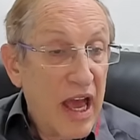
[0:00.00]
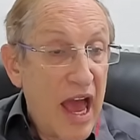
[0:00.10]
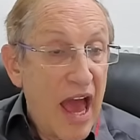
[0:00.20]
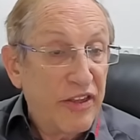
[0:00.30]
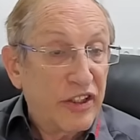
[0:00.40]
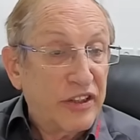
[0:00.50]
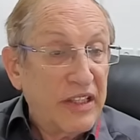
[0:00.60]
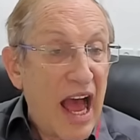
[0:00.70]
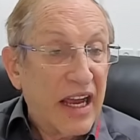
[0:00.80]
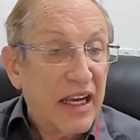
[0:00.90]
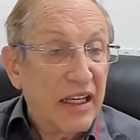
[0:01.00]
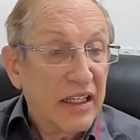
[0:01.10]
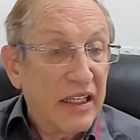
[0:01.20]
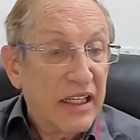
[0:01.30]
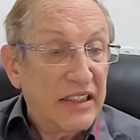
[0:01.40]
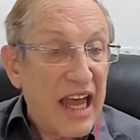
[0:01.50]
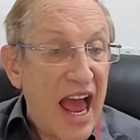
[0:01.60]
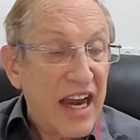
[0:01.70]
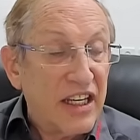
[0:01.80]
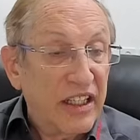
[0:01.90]
And the stock is
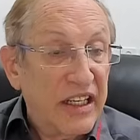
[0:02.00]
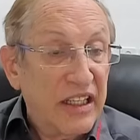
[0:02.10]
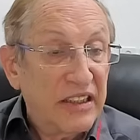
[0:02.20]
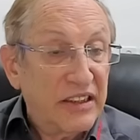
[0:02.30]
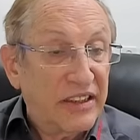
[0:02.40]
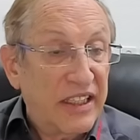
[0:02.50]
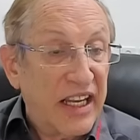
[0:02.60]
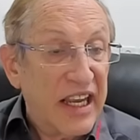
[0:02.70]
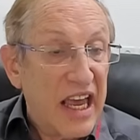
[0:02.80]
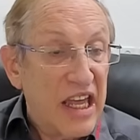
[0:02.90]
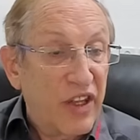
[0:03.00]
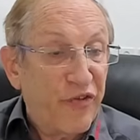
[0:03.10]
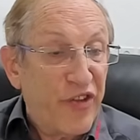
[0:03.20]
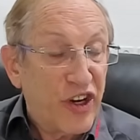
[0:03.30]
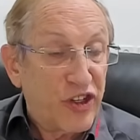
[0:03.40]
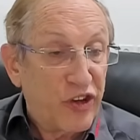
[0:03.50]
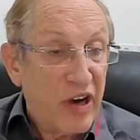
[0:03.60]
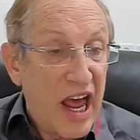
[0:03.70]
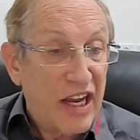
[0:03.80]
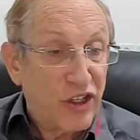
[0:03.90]
actually sitting in the
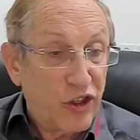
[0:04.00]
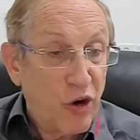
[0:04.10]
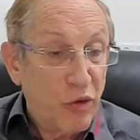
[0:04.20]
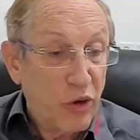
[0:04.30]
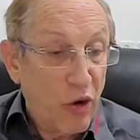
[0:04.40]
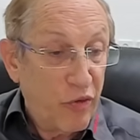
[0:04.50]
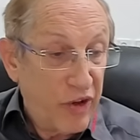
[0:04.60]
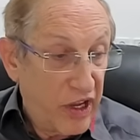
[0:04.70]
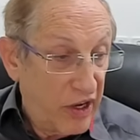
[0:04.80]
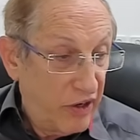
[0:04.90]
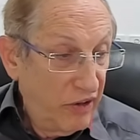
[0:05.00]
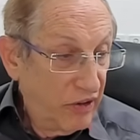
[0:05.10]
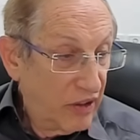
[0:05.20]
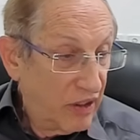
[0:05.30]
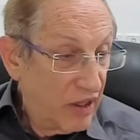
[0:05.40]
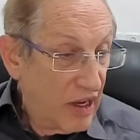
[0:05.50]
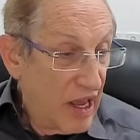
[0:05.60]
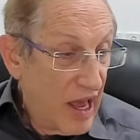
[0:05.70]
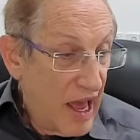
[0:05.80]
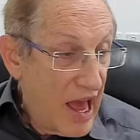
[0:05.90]
fixture as shown over here.
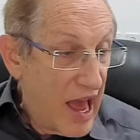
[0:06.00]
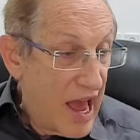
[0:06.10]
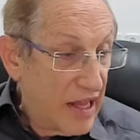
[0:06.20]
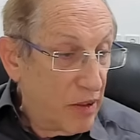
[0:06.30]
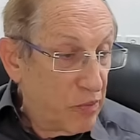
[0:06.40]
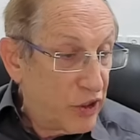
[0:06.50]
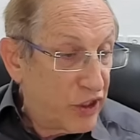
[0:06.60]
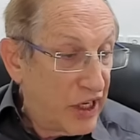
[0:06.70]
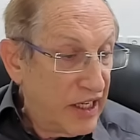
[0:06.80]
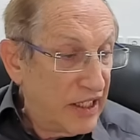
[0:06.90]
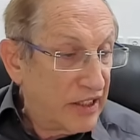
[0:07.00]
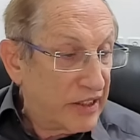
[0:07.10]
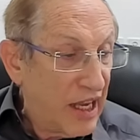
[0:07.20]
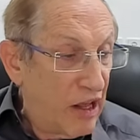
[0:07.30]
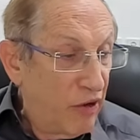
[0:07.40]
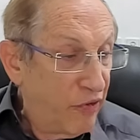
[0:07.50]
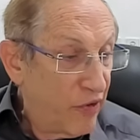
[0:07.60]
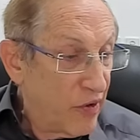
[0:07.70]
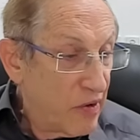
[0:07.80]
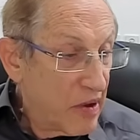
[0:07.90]
And the machine itself
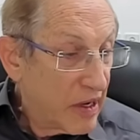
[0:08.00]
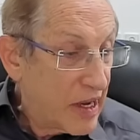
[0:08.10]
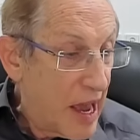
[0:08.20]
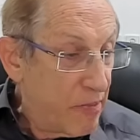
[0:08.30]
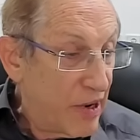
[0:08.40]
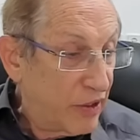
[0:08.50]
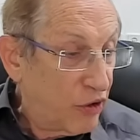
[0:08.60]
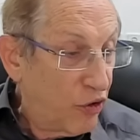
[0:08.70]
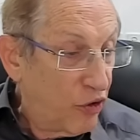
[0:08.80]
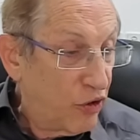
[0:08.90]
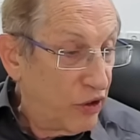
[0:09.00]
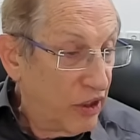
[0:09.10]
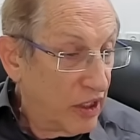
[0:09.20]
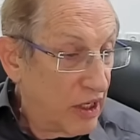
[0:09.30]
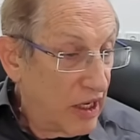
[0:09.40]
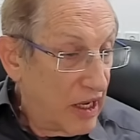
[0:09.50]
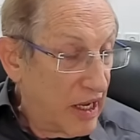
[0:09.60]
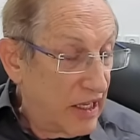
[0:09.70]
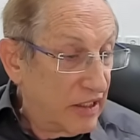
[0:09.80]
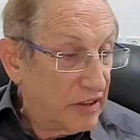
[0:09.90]
can be turned
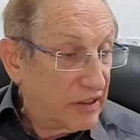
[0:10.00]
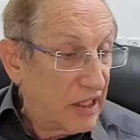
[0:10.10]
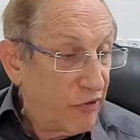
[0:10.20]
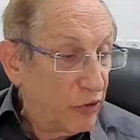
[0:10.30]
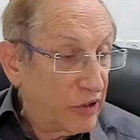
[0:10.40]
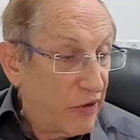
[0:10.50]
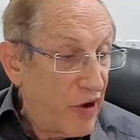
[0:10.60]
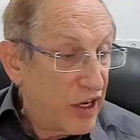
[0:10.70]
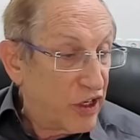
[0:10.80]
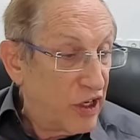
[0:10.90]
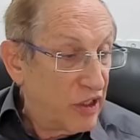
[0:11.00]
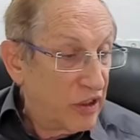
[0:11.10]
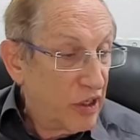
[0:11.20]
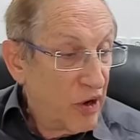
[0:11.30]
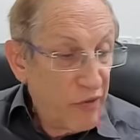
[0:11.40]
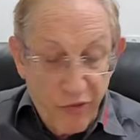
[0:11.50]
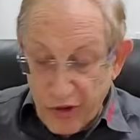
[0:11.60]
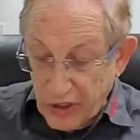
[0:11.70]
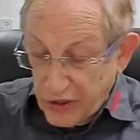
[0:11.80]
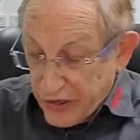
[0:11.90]
in several directions.
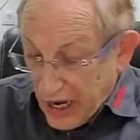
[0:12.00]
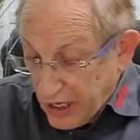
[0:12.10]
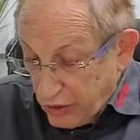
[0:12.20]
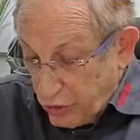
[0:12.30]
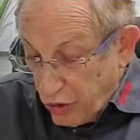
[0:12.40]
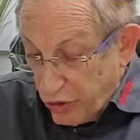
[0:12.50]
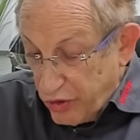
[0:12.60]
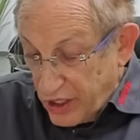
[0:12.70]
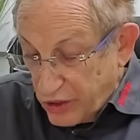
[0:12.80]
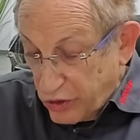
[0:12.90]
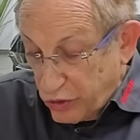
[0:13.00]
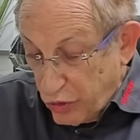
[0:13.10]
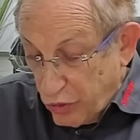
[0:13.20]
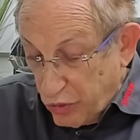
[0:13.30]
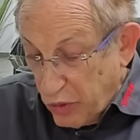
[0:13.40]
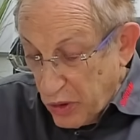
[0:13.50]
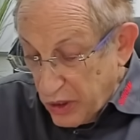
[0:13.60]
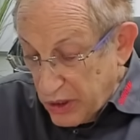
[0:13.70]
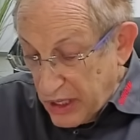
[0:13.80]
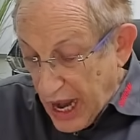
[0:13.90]
For instance, I can turn this to
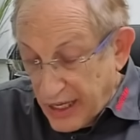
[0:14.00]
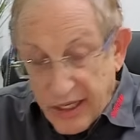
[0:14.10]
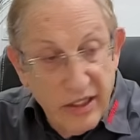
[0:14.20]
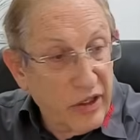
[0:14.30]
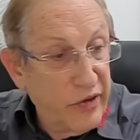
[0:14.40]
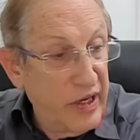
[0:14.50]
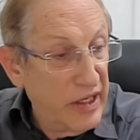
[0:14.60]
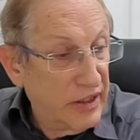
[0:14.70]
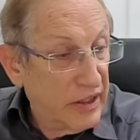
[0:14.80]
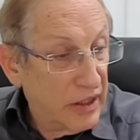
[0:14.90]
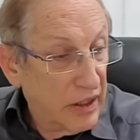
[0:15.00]
90 degrees,